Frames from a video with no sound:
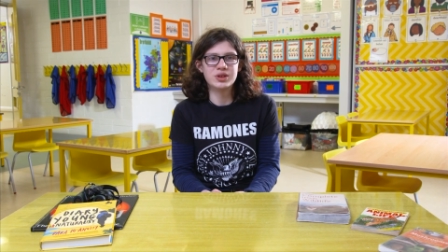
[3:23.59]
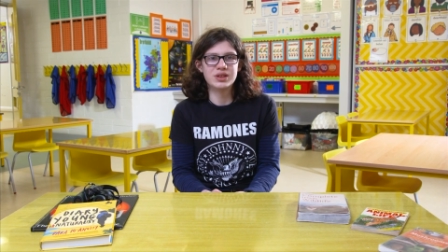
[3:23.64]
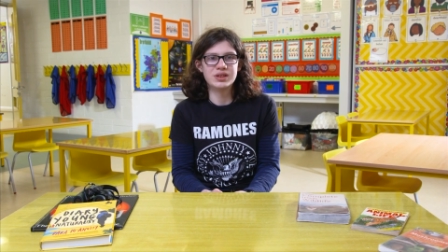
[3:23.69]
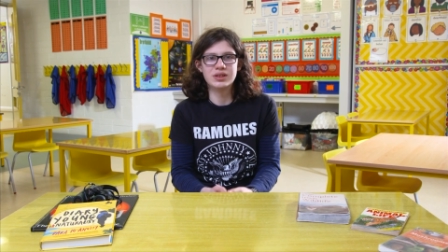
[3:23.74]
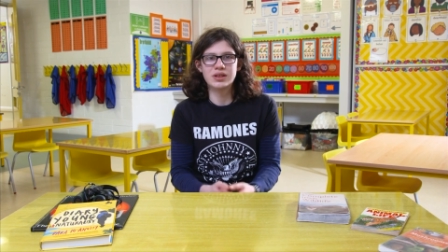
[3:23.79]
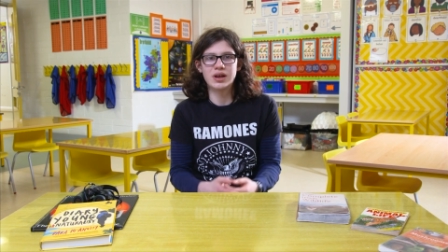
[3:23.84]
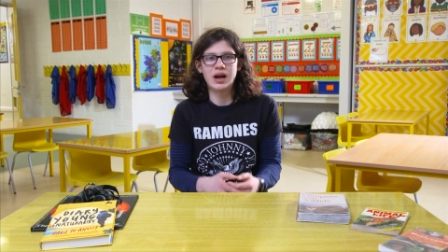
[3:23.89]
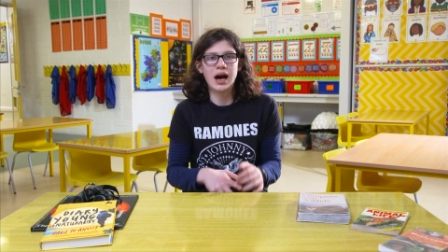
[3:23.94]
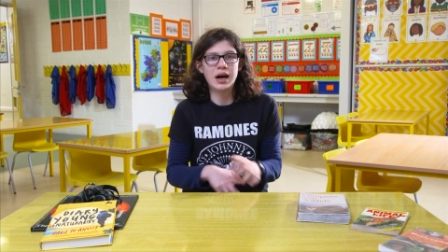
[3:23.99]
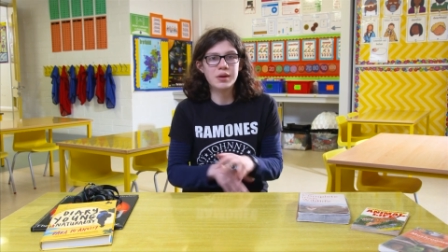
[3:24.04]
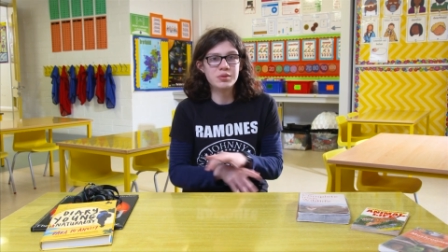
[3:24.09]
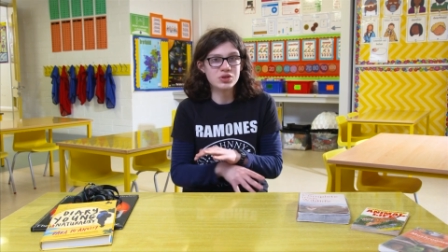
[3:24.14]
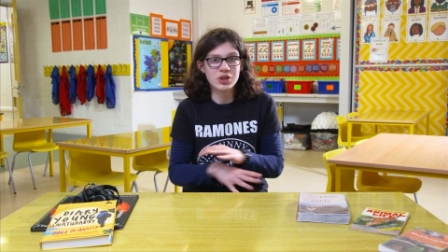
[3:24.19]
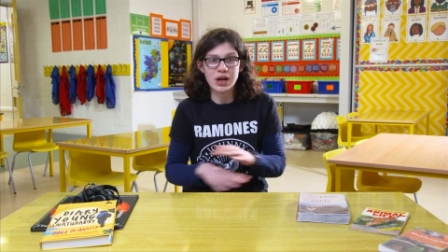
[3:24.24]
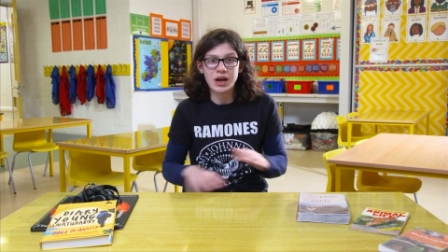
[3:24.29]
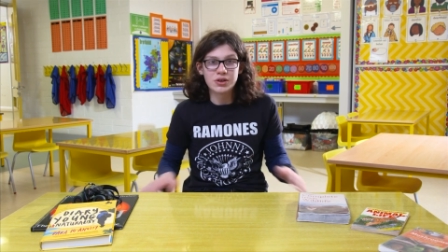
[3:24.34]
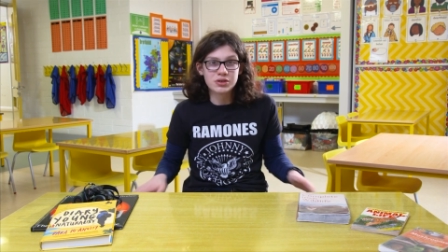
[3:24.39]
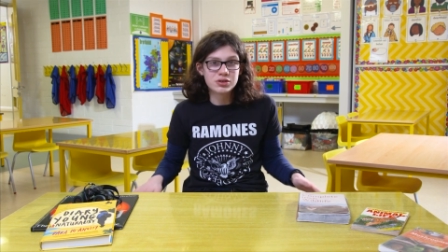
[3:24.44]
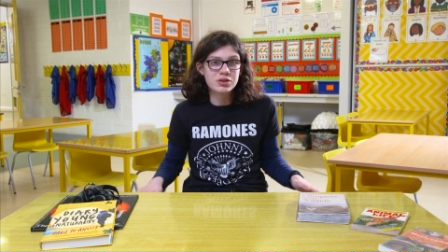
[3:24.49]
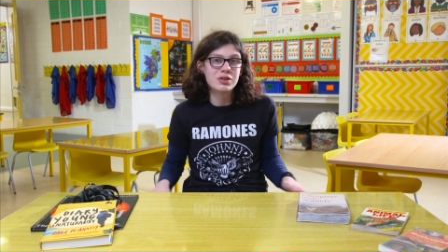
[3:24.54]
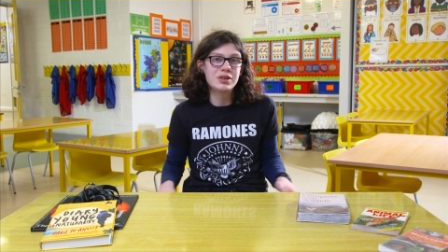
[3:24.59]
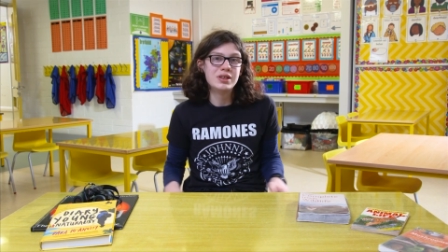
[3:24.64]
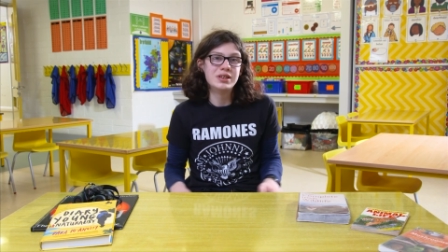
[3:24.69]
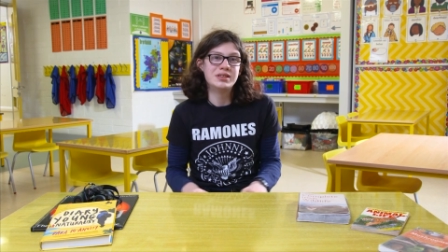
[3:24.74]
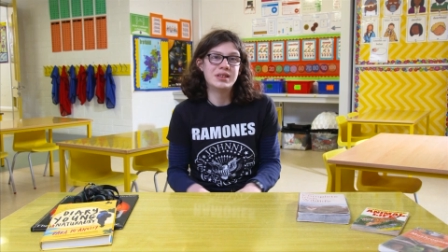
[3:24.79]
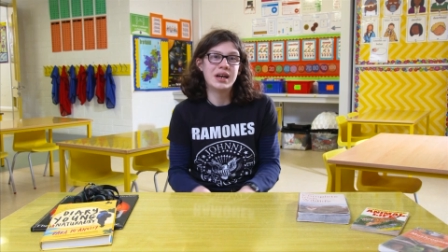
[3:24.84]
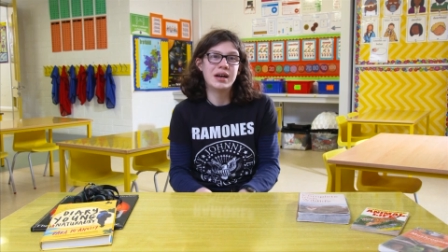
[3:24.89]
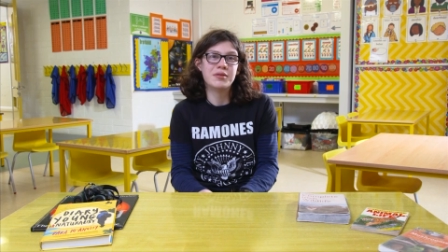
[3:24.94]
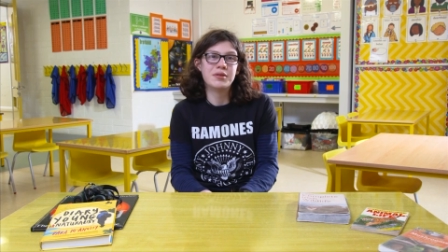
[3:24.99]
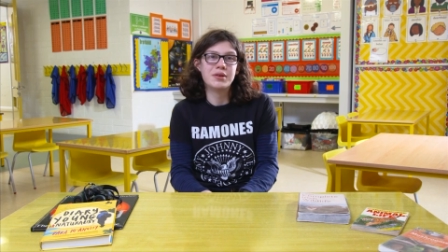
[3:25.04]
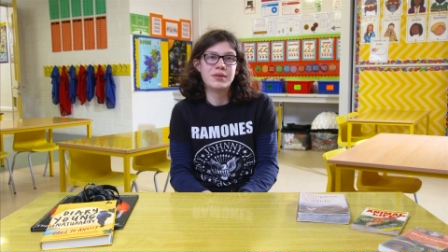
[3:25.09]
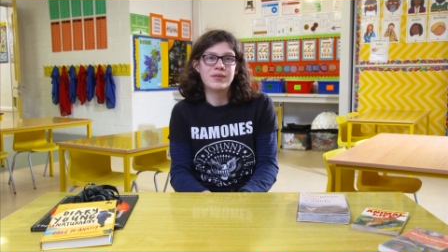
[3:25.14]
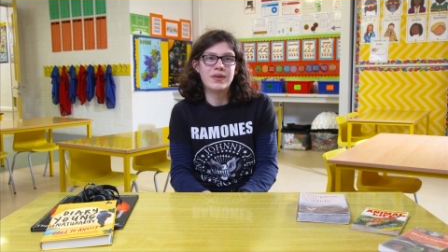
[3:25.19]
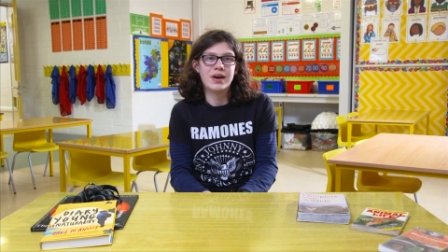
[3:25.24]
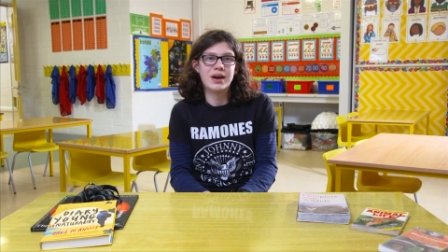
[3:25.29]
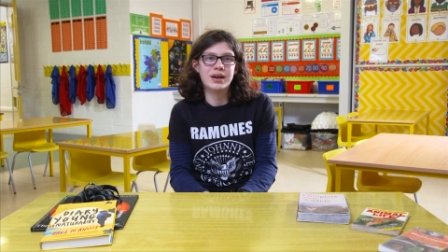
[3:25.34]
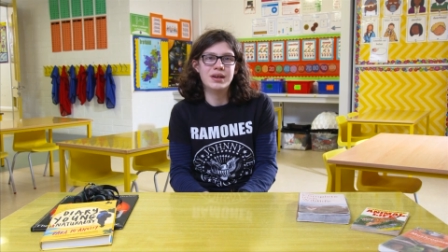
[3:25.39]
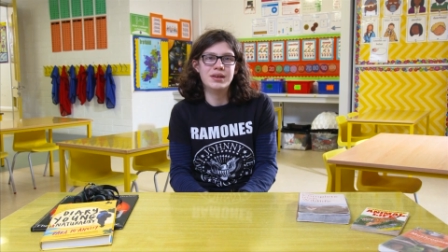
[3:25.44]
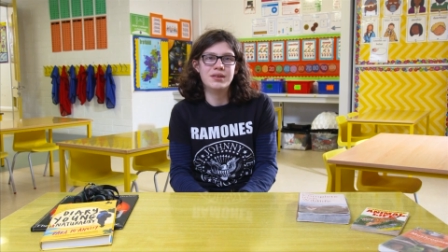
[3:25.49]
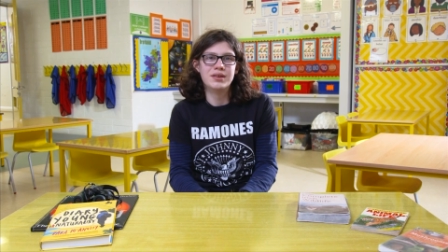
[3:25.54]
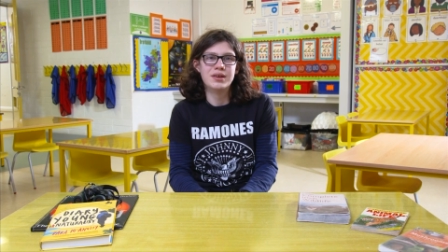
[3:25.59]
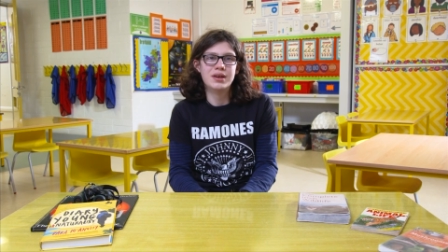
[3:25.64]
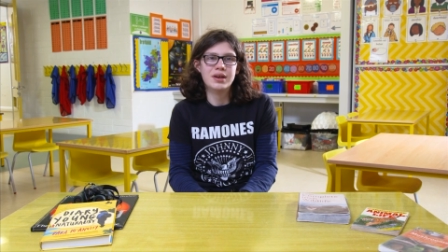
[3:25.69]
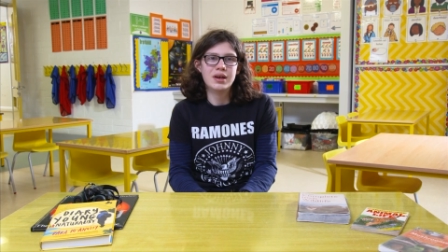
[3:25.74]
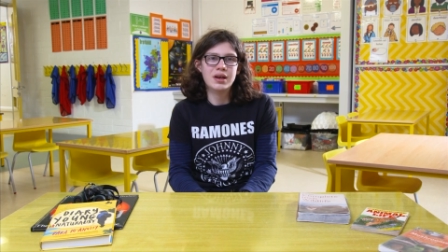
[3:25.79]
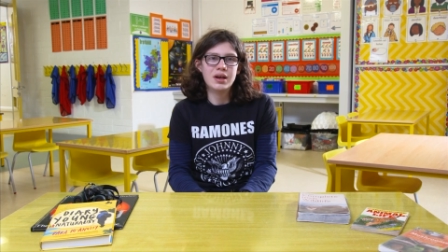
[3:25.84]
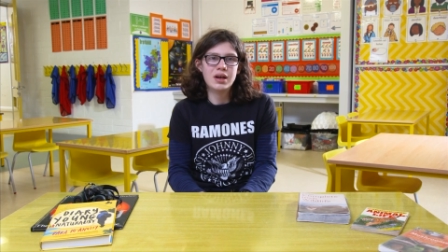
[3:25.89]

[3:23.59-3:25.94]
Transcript: and I was utterly terrified.